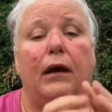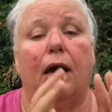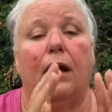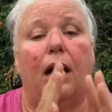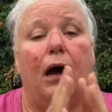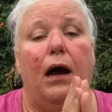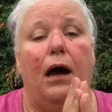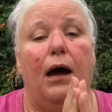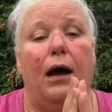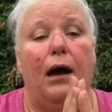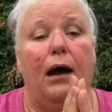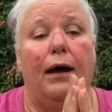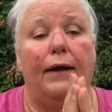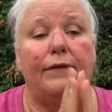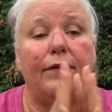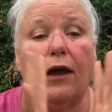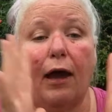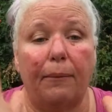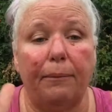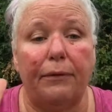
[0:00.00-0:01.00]
On
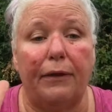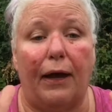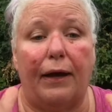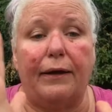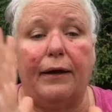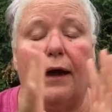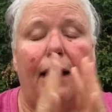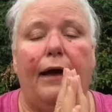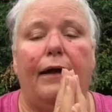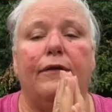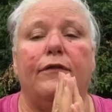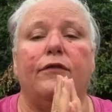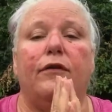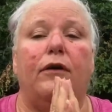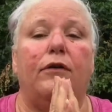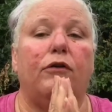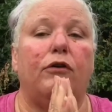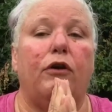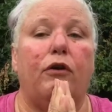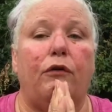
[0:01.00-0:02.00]
top of that, guys,
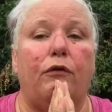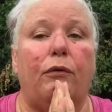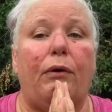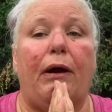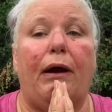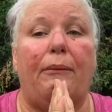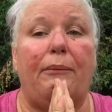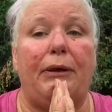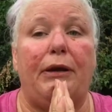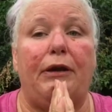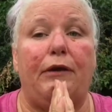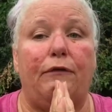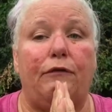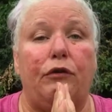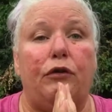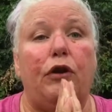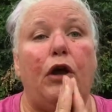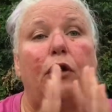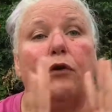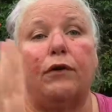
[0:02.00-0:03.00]
I don't know how many of
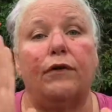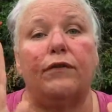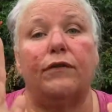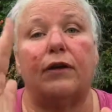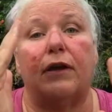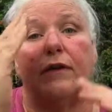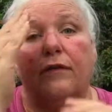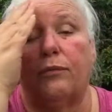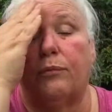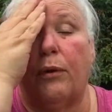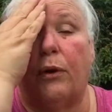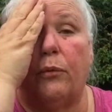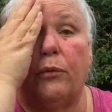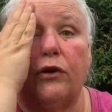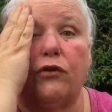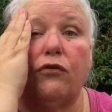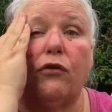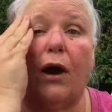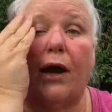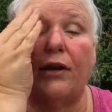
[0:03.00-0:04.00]
you noticed this, but
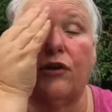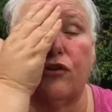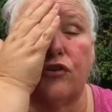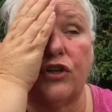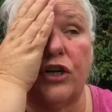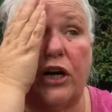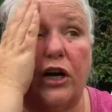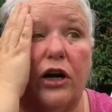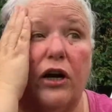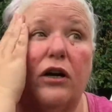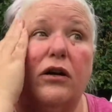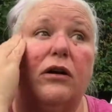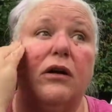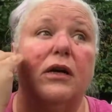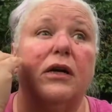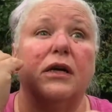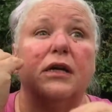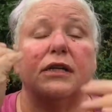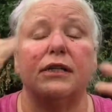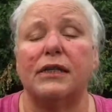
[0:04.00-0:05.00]
we try to share
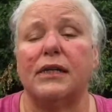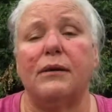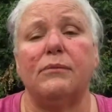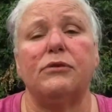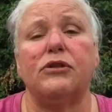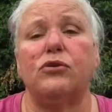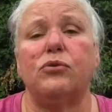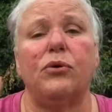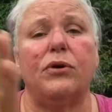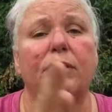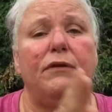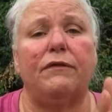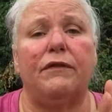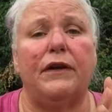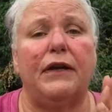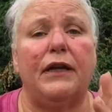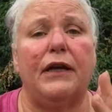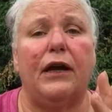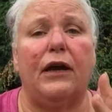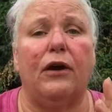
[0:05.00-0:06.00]
some sort of
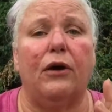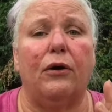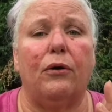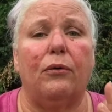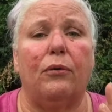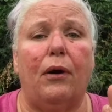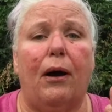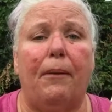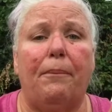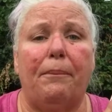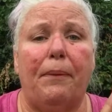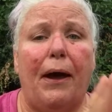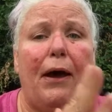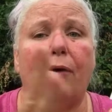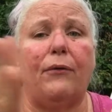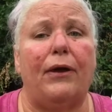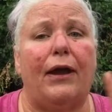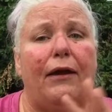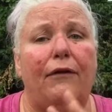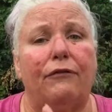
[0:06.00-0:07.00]
video
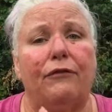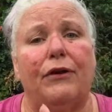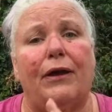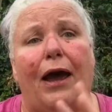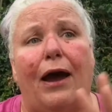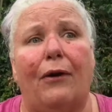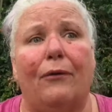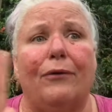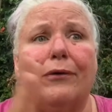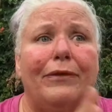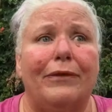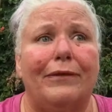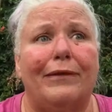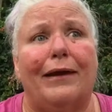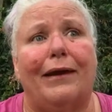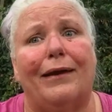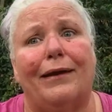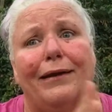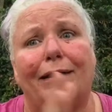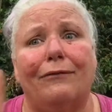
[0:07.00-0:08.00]
about every hour of the
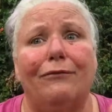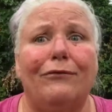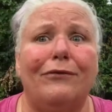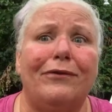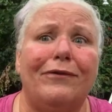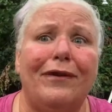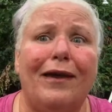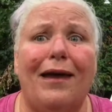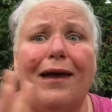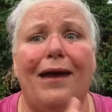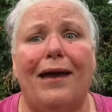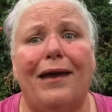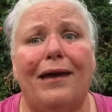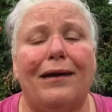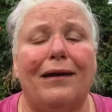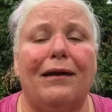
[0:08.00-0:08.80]
day, give or take,